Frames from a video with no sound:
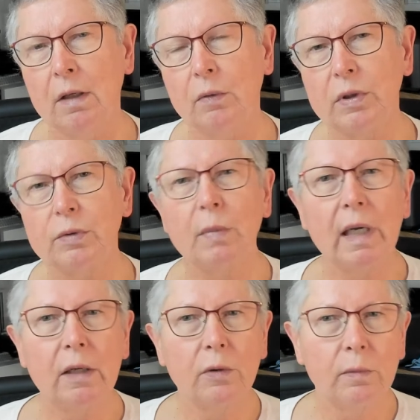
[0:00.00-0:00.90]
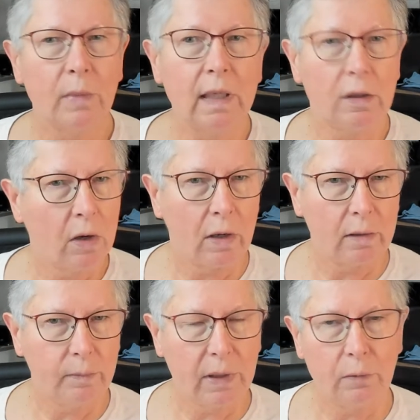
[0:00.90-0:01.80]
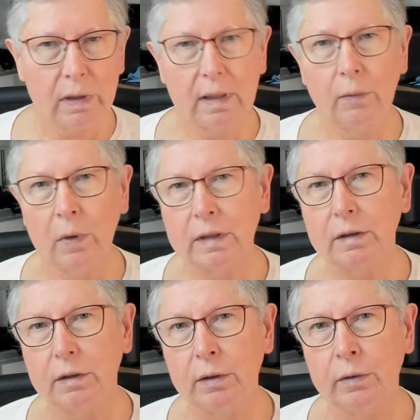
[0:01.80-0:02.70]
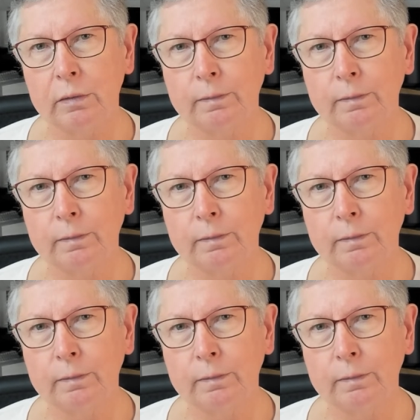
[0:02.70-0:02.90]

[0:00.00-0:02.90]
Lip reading: which might or might not be what they want to do.